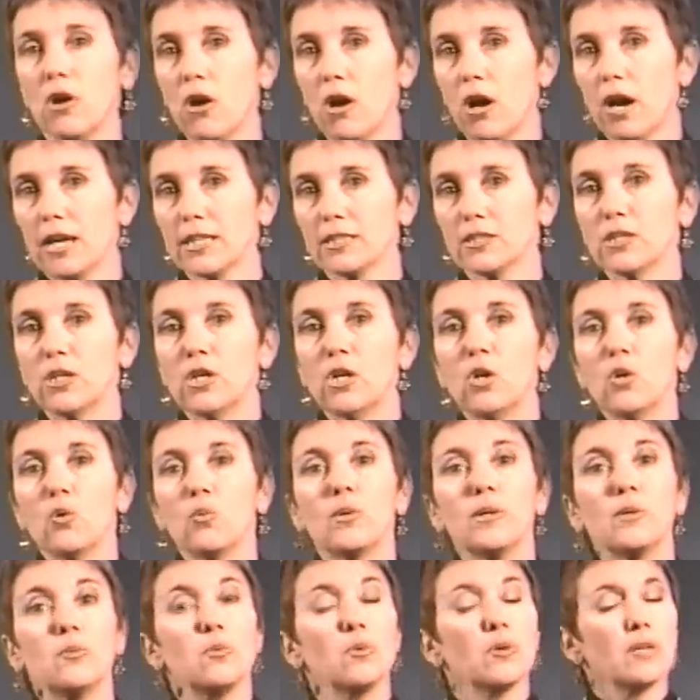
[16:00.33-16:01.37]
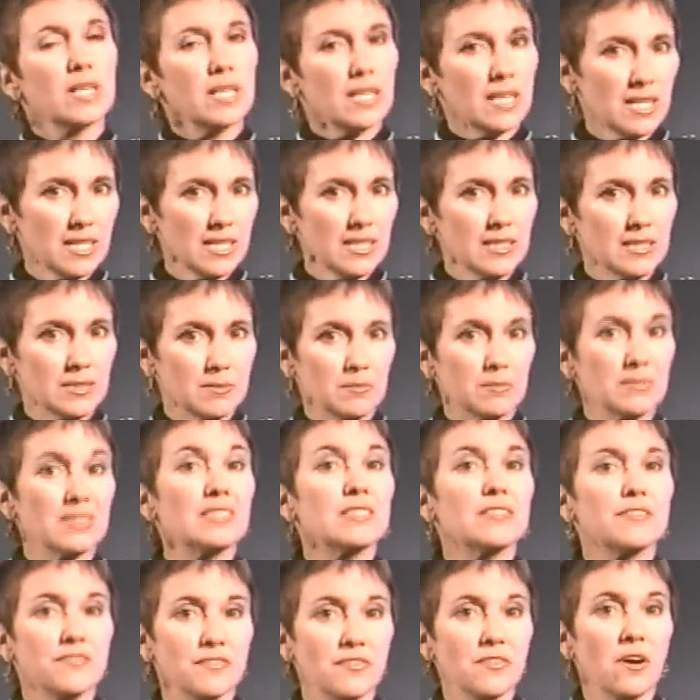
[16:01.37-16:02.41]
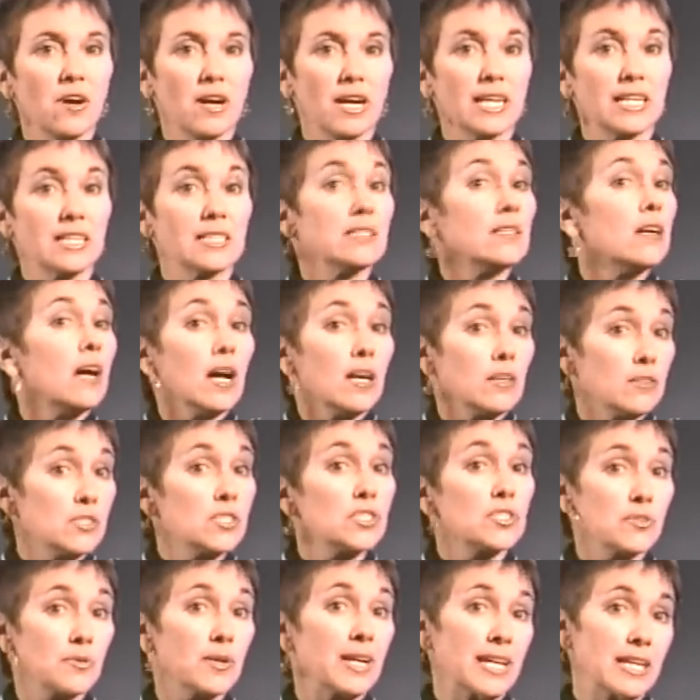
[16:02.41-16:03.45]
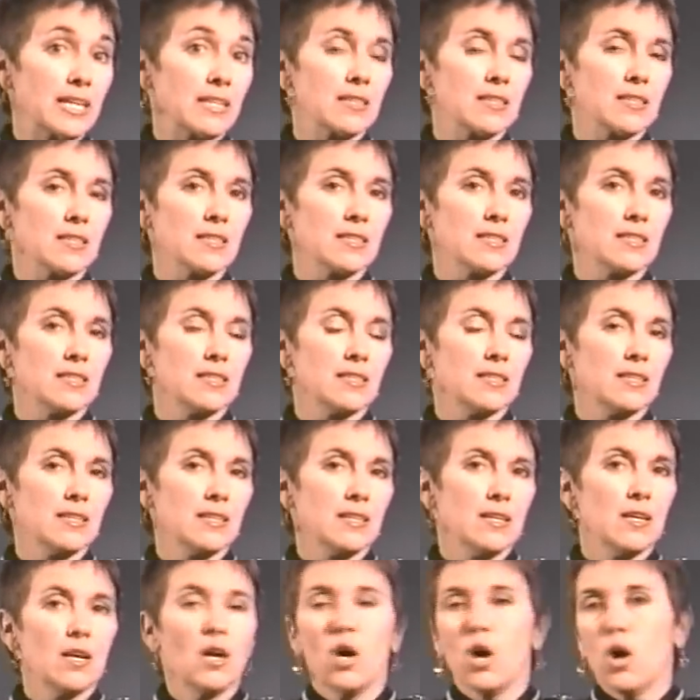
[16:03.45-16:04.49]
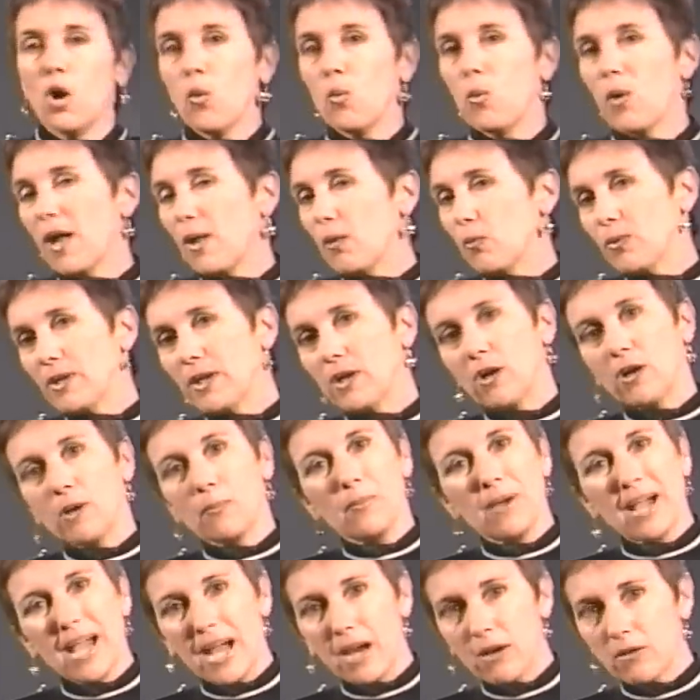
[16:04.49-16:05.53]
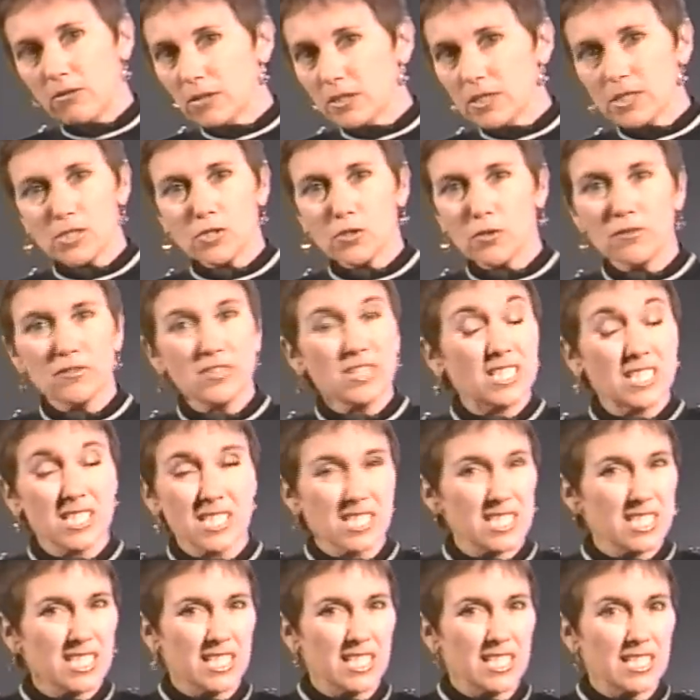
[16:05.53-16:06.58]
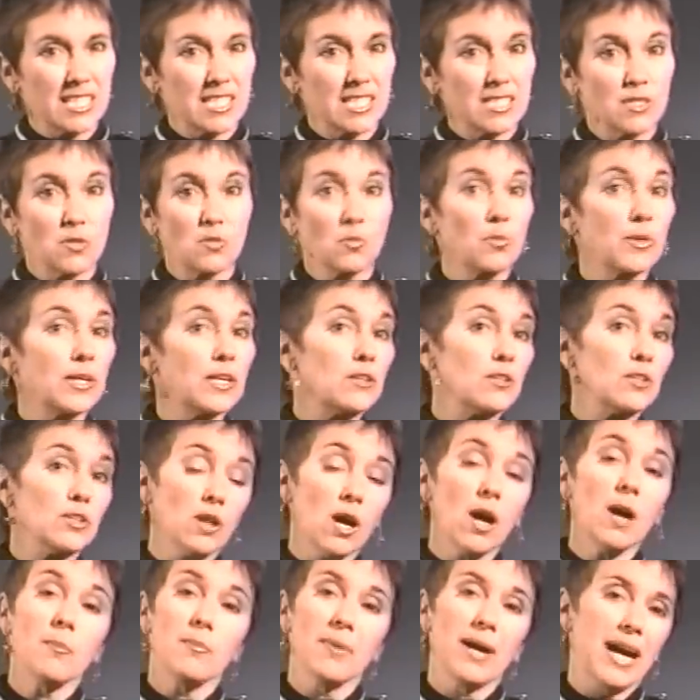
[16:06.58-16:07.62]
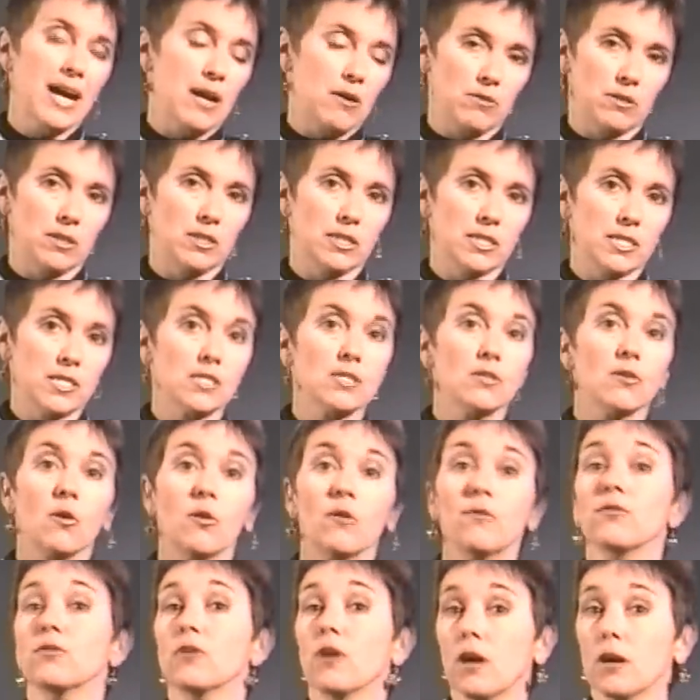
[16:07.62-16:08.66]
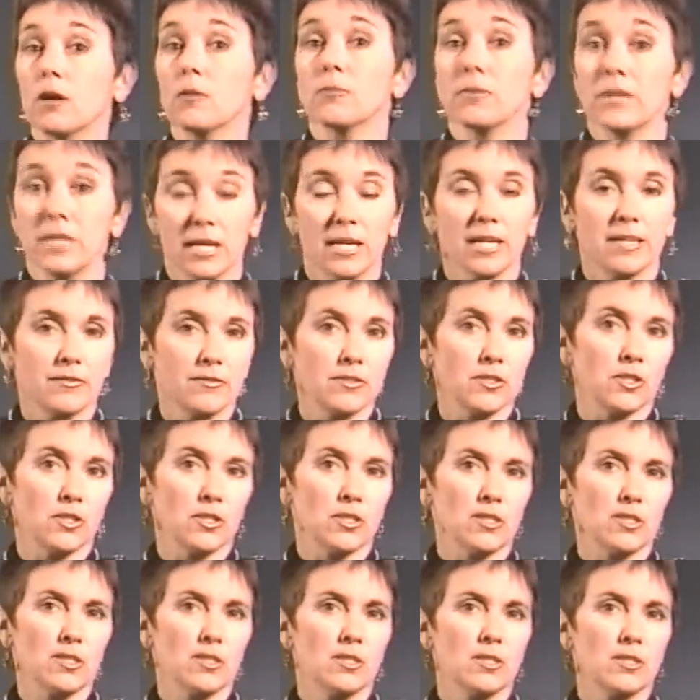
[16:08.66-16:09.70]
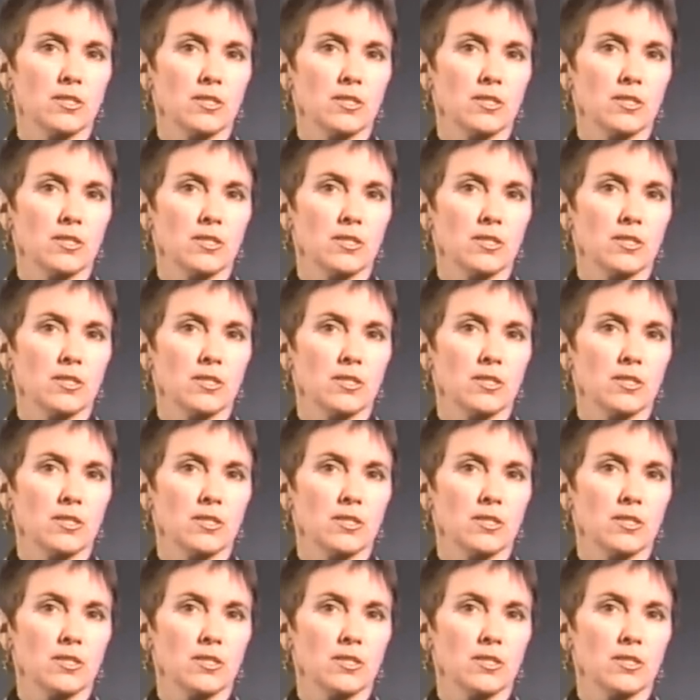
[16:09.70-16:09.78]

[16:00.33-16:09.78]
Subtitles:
not, we will come to find our strength. While we are powerless over the disease, we are not powerless over our behavior.